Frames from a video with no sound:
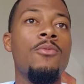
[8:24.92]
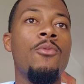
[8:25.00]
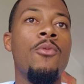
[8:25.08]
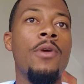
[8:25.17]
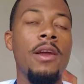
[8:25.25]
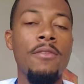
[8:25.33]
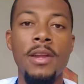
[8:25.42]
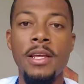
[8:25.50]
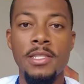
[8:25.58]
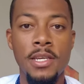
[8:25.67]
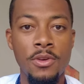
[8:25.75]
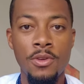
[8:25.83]
Whenever they
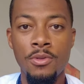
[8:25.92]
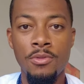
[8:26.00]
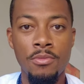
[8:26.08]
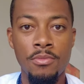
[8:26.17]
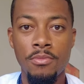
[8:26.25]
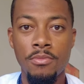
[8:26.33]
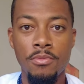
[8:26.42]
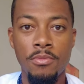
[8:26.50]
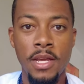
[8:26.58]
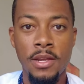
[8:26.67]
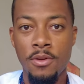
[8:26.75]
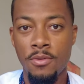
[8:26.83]
tell you
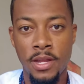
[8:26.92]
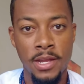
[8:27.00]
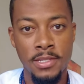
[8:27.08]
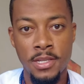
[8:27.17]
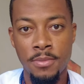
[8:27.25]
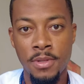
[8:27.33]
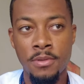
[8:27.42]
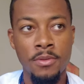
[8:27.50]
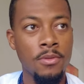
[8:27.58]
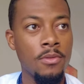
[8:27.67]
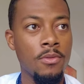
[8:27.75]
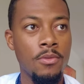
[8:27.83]
they don't like something,
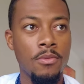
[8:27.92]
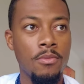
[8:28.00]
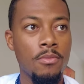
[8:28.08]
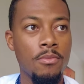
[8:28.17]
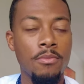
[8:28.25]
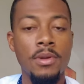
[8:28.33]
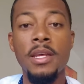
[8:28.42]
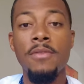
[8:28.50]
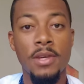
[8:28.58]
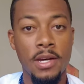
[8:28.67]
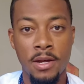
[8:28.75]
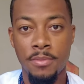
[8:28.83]
believe
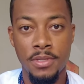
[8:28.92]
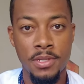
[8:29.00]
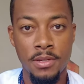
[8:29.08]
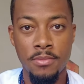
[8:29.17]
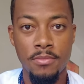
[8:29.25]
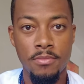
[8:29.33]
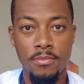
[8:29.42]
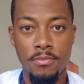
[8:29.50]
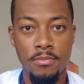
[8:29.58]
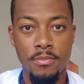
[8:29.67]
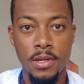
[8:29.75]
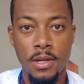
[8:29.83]
the opposite.
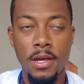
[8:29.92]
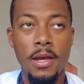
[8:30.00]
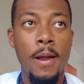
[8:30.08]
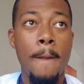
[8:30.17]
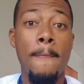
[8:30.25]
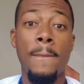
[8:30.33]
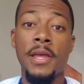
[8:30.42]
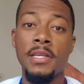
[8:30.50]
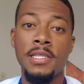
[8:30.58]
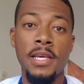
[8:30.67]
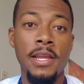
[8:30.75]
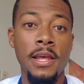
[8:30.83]
They
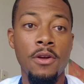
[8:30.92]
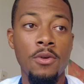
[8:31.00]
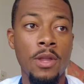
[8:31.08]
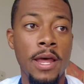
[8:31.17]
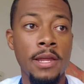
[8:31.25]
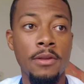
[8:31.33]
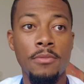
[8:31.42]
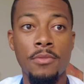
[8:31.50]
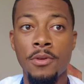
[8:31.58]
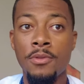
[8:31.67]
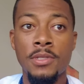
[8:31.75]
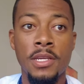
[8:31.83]
say they don't like
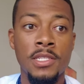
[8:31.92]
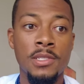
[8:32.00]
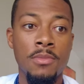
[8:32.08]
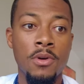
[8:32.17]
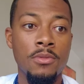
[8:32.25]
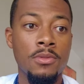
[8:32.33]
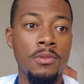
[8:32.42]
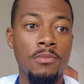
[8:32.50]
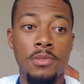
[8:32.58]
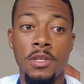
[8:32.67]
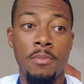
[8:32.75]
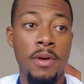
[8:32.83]
dudes that smoke
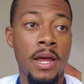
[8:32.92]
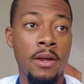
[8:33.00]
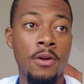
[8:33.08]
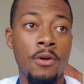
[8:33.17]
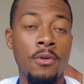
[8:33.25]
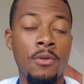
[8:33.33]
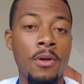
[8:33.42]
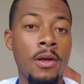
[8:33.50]
tobacco.